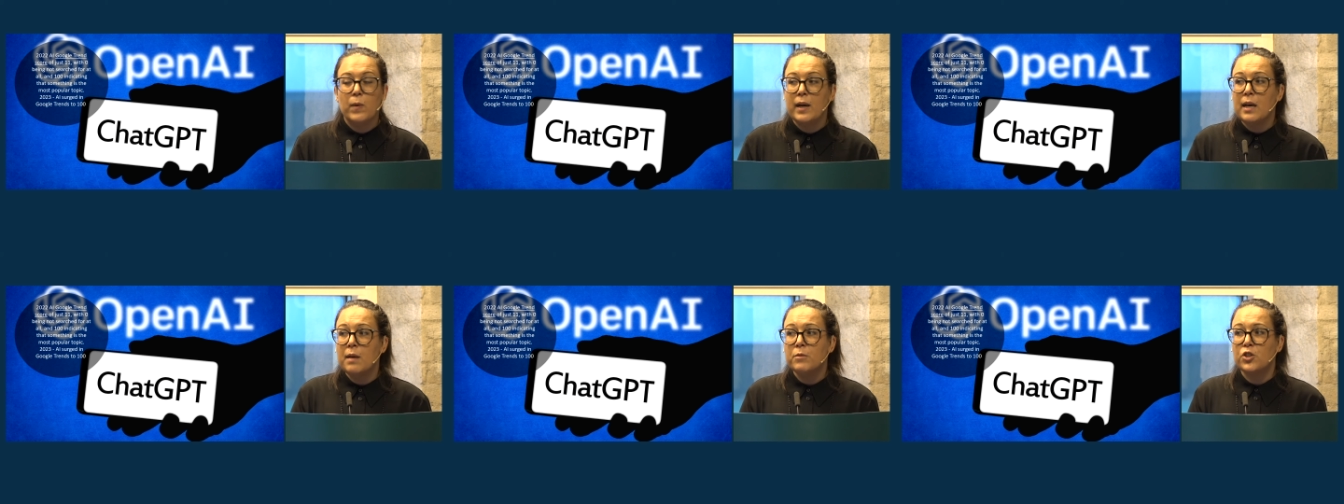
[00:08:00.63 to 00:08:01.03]

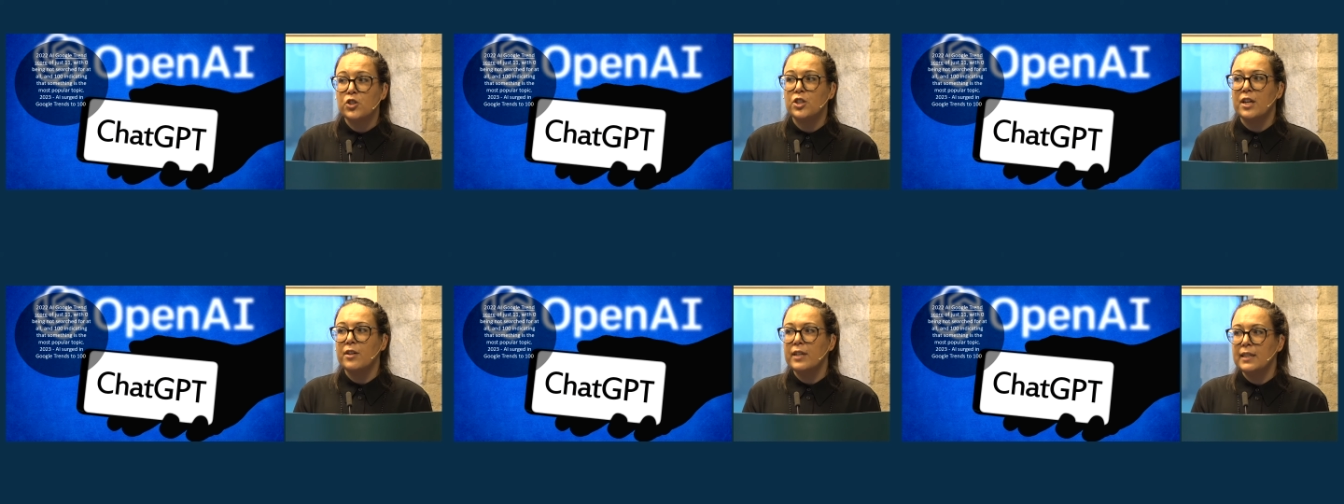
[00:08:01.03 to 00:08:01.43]
Why I'm
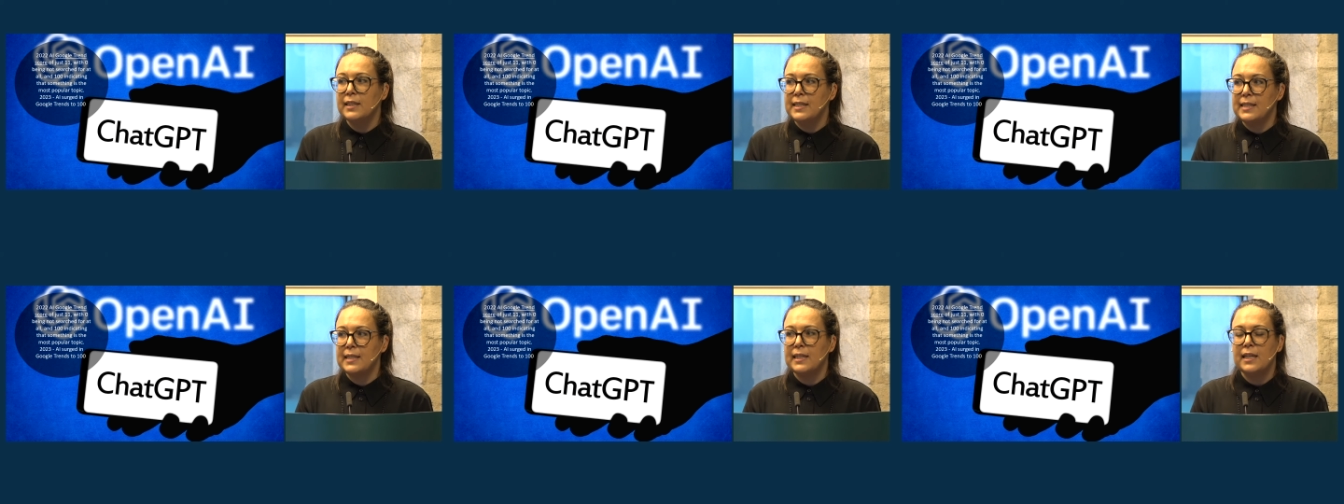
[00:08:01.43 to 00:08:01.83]
sharing
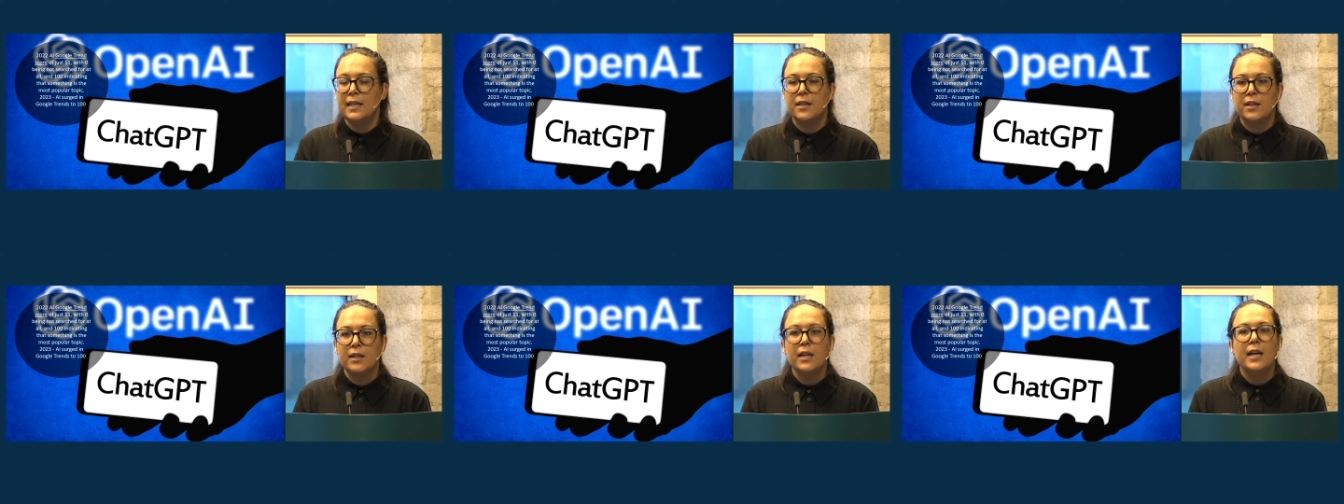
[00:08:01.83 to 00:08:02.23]
this
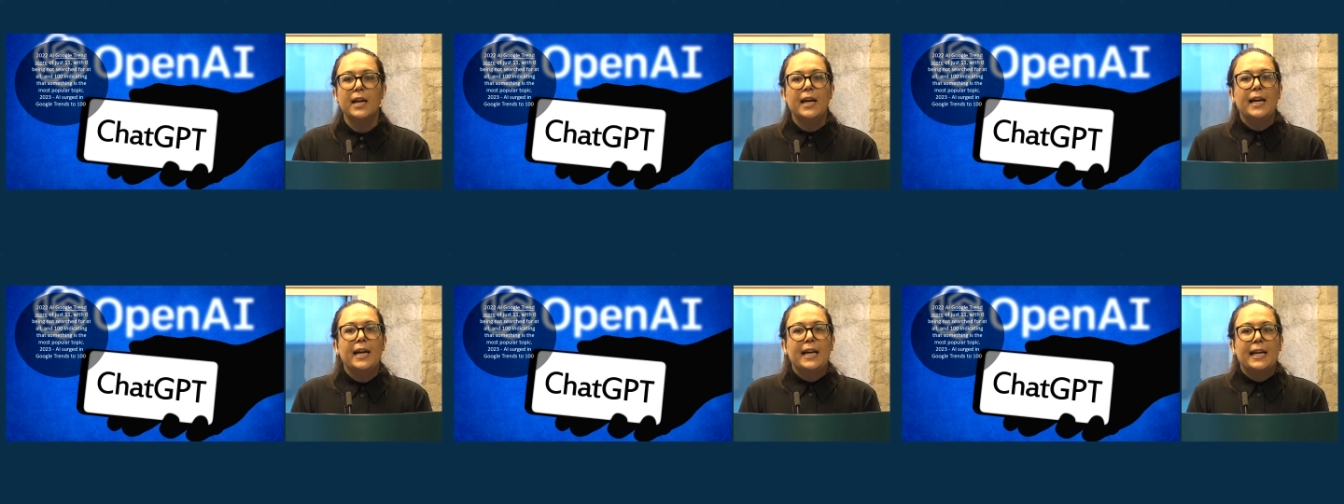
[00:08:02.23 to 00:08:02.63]
here
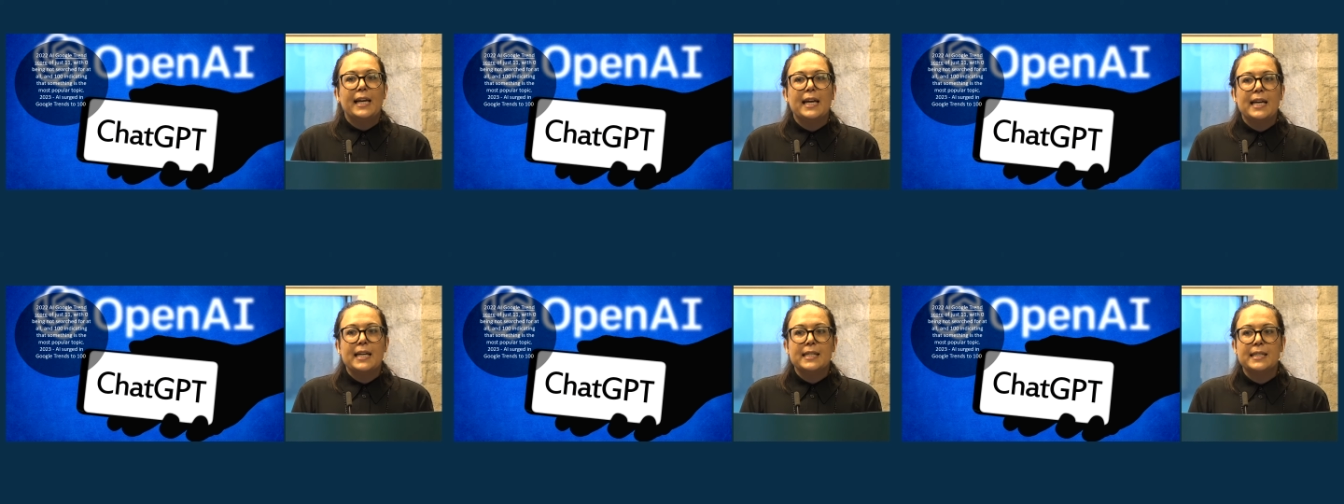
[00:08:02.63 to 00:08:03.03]

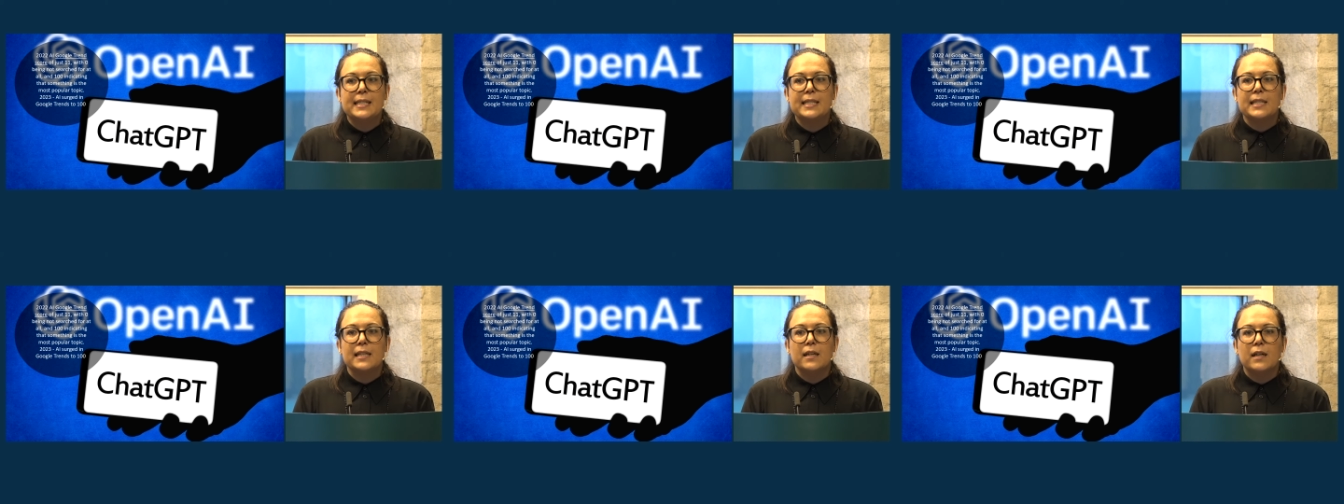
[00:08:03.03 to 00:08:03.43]

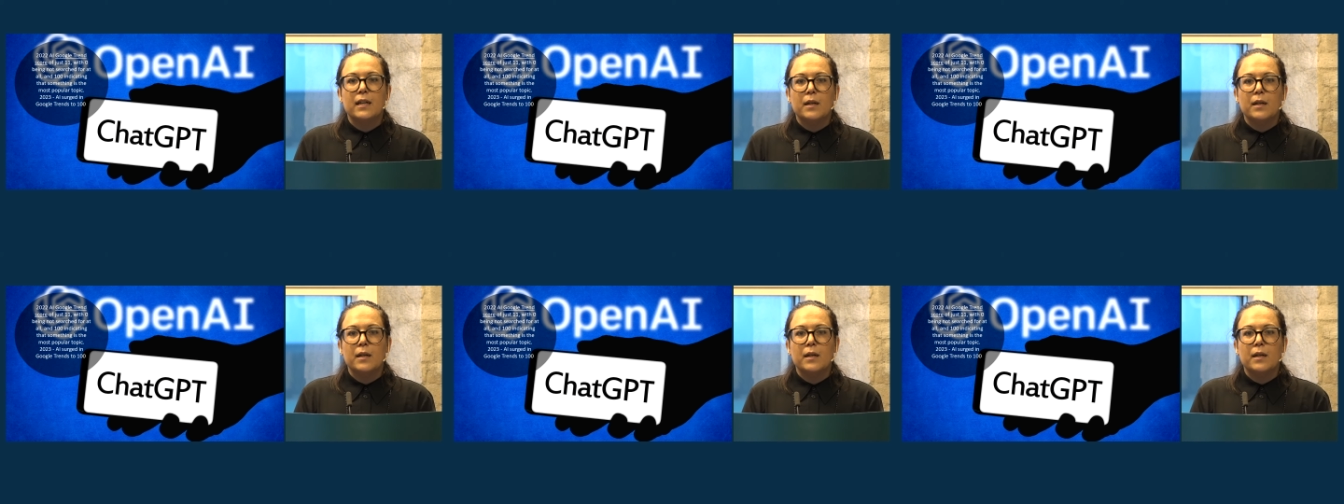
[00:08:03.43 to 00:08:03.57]
is